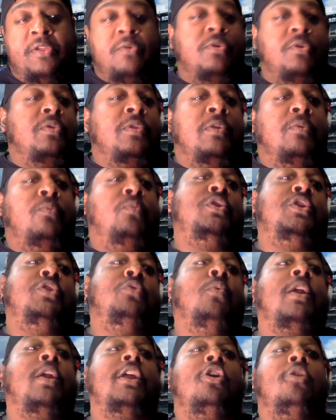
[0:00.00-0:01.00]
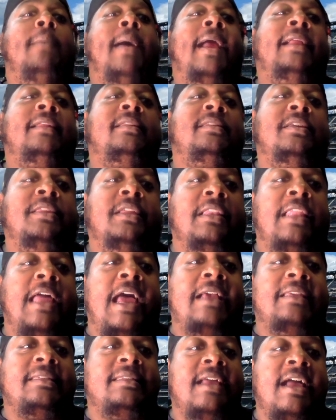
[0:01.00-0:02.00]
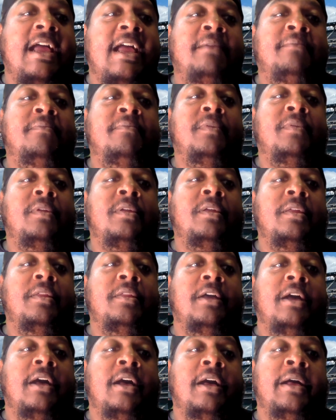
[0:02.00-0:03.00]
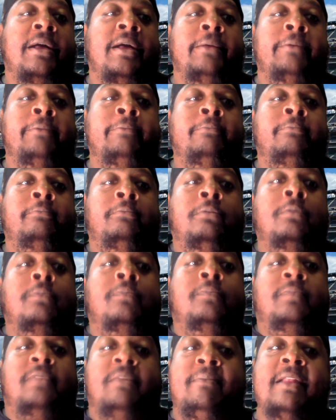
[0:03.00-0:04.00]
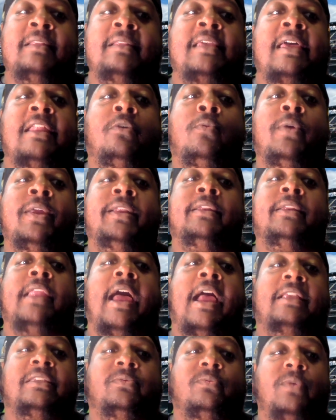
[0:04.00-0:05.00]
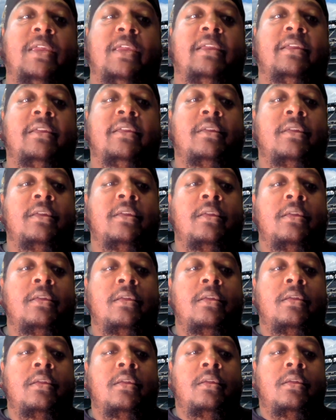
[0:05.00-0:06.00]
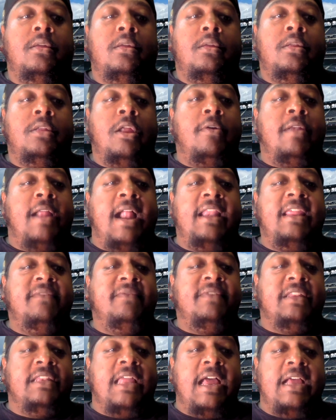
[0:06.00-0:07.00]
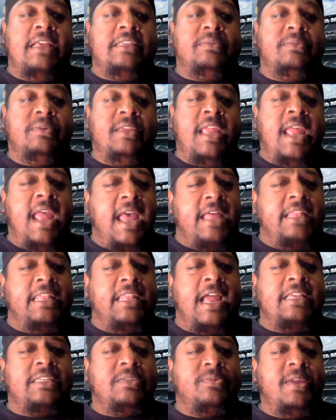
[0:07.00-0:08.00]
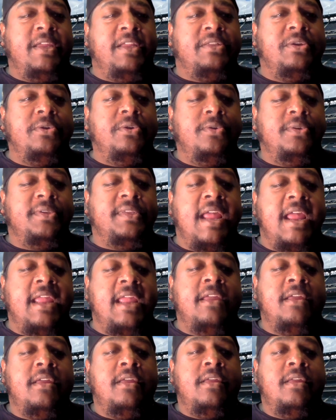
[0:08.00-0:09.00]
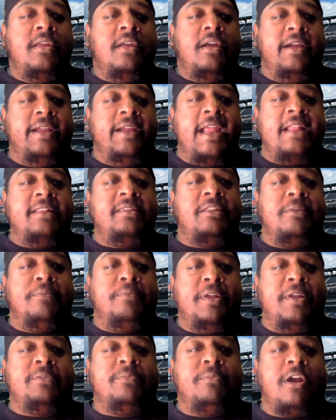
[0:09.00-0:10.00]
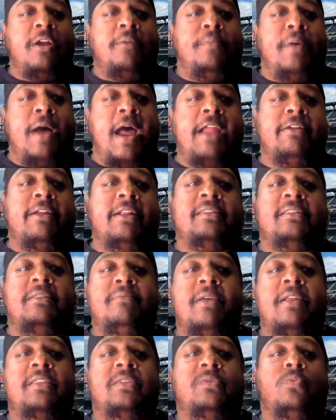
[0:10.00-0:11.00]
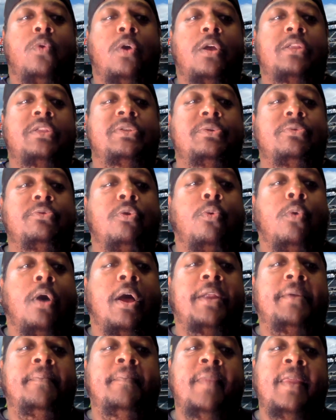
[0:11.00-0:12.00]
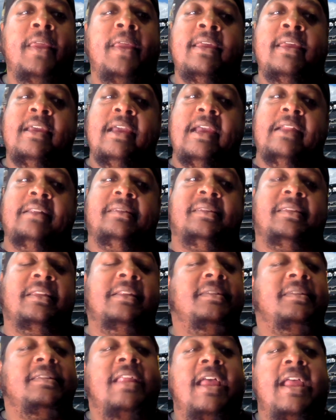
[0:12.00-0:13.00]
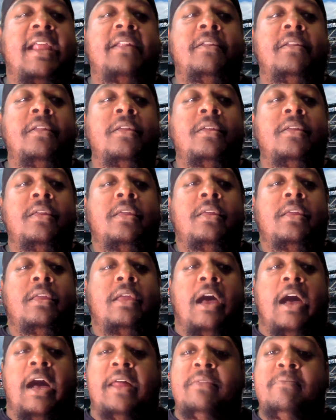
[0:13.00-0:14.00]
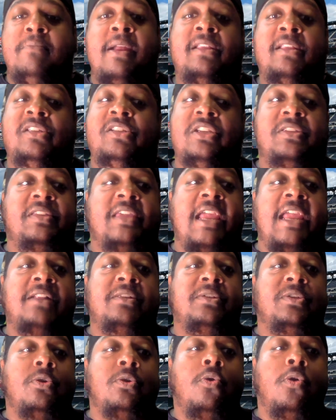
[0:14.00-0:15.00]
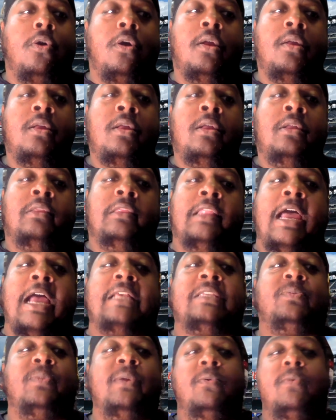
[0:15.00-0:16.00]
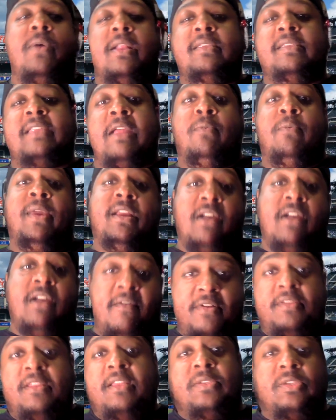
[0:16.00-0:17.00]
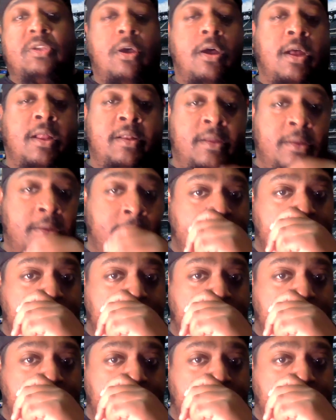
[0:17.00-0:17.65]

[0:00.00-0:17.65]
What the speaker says: You want to go back to the last time the Mets had a win last week? No, not even last week. Yeah, last week Tuesday against the Pittsburgh Pirates. The Mets won 2-1, and since then, the Mets just can't score. Last week Wednesday, and we covered this on